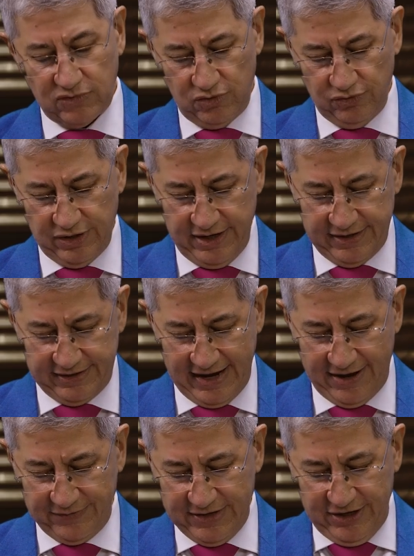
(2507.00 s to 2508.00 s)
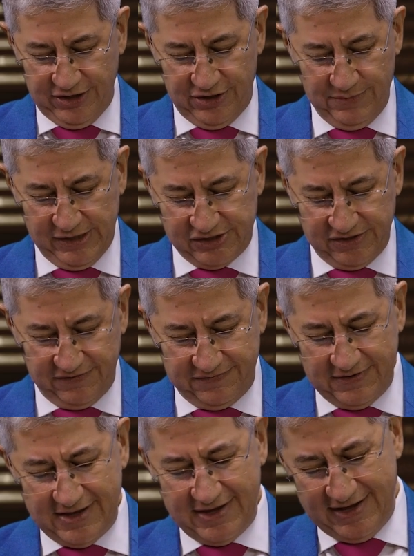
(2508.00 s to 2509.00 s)
Okay. Now, you mentioned
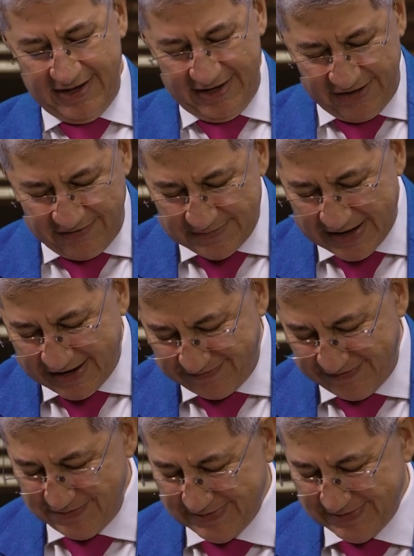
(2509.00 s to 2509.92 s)
you've made a few